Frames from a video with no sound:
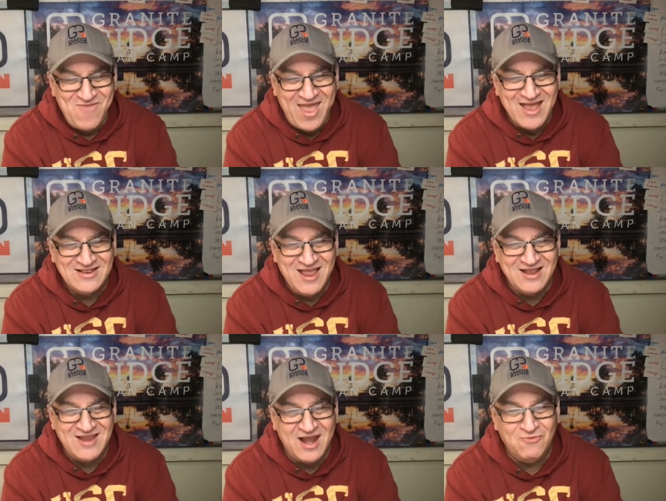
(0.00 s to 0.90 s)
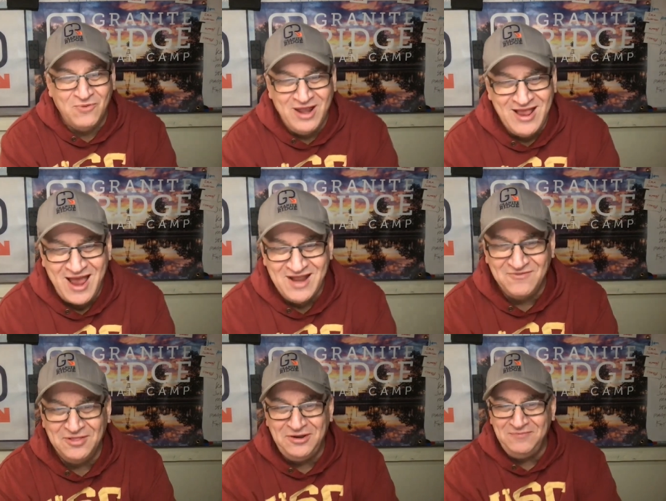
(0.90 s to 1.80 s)
and, and, and it really kind
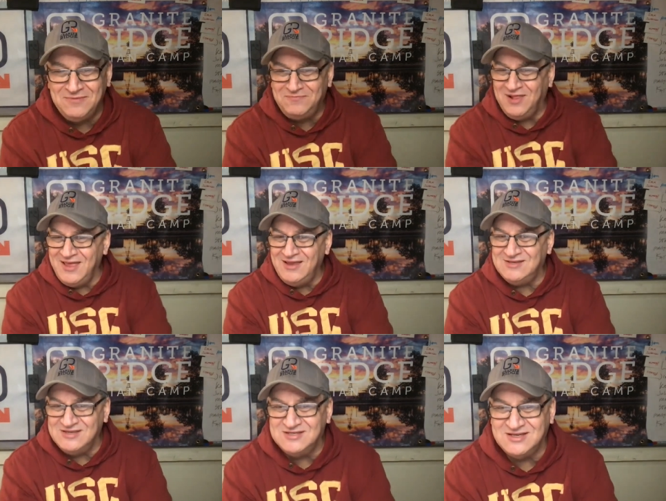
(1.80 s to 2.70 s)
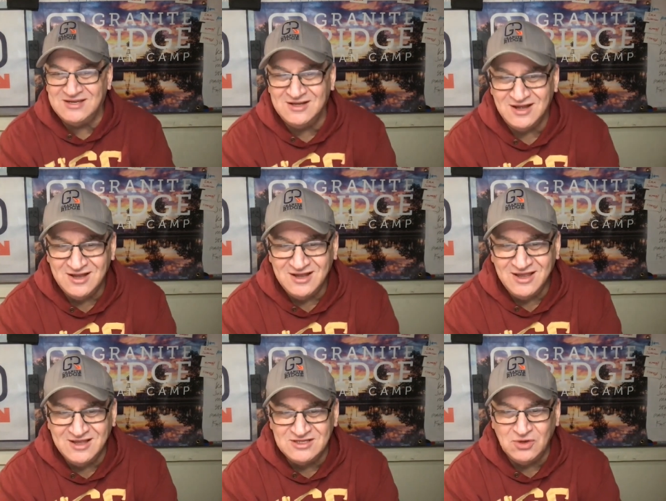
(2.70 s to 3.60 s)
of a little bit plays into,
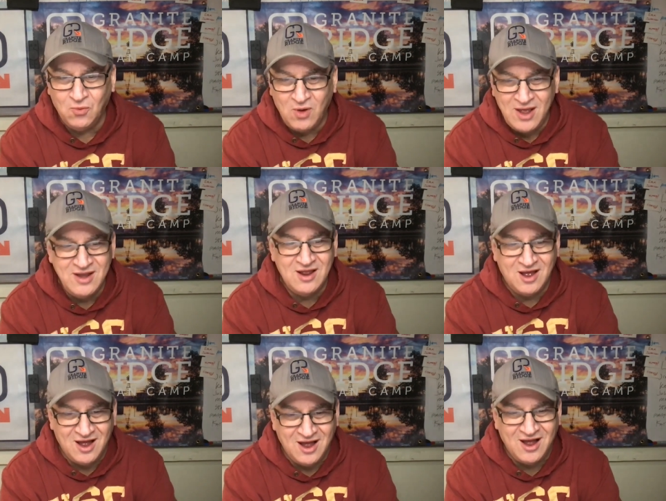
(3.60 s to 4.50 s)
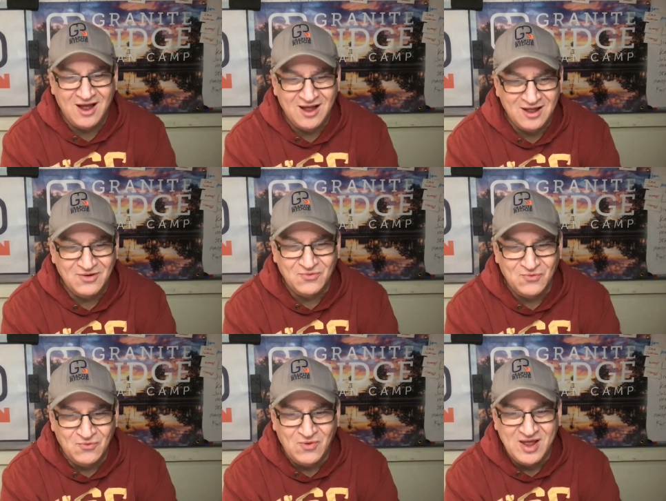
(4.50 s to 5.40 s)
into what, uh,
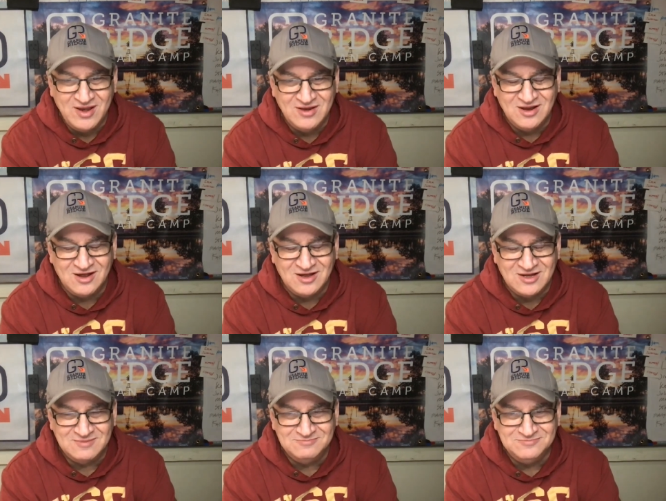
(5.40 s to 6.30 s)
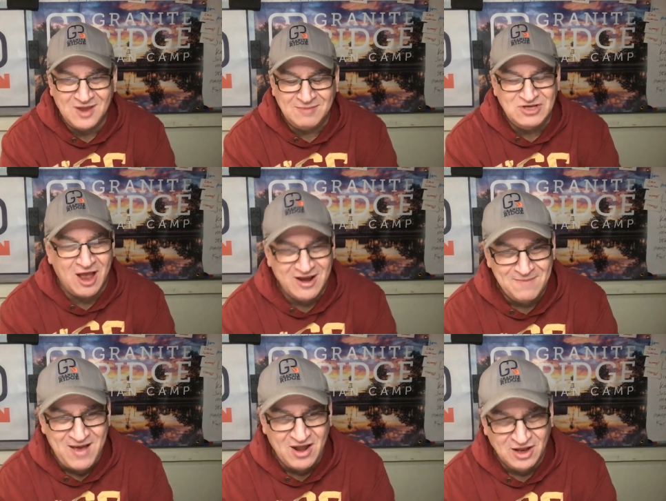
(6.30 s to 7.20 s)
what um, I'm talking
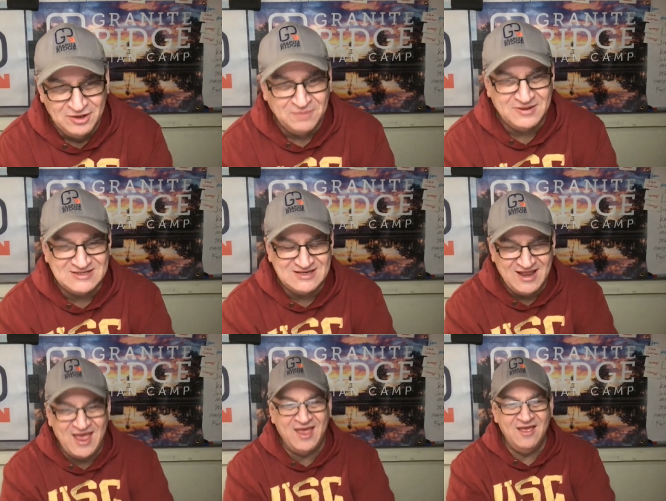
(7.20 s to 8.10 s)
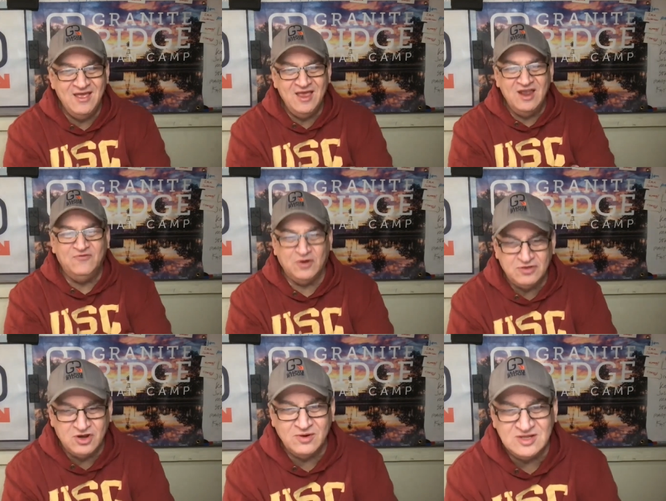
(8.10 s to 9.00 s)
about a little bit today in
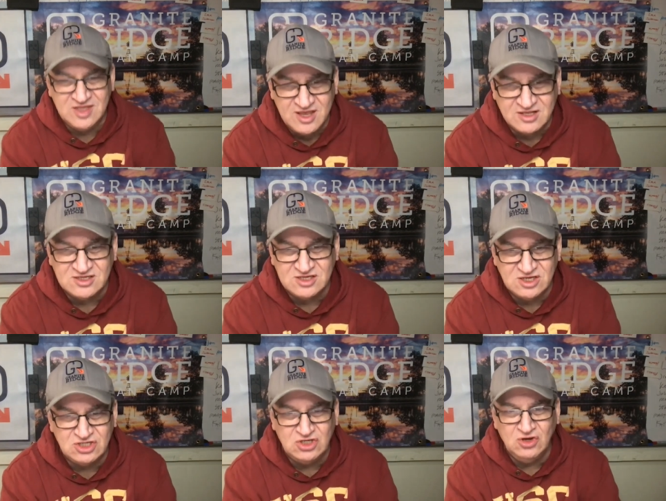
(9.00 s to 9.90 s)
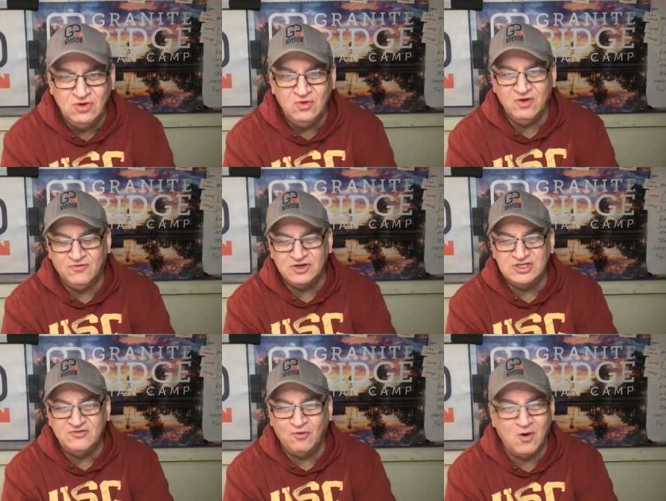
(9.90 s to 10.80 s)
First Corinthians 2,
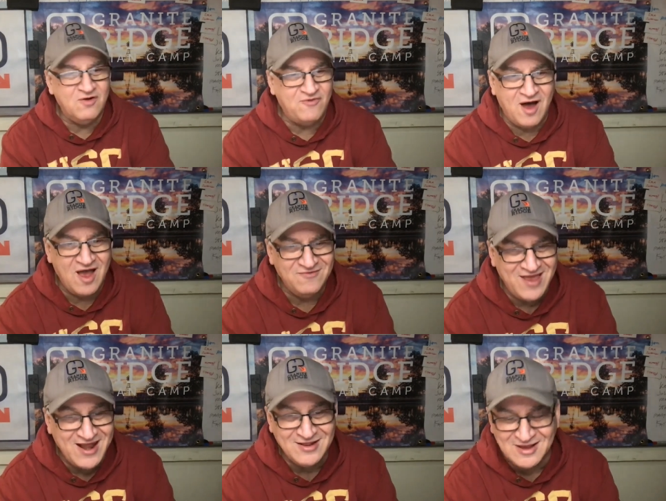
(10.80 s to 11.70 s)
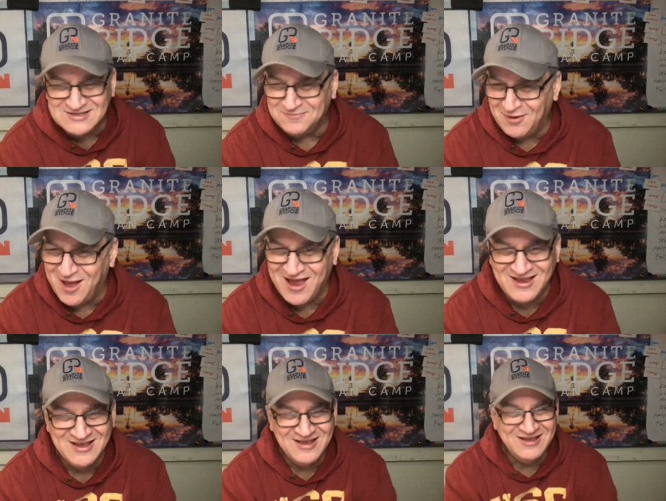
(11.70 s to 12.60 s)
verses 4 and 5. And it does apply
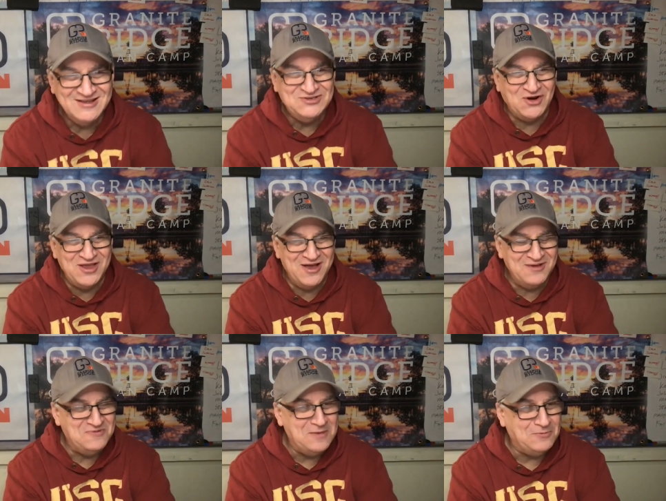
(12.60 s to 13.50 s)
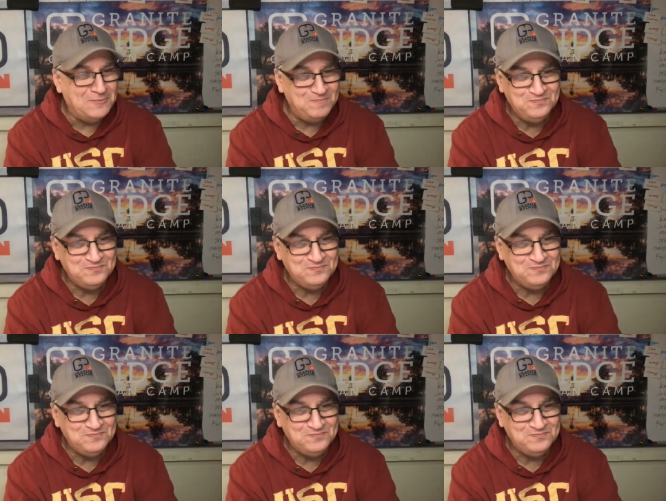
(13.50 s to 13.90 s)
to our young people.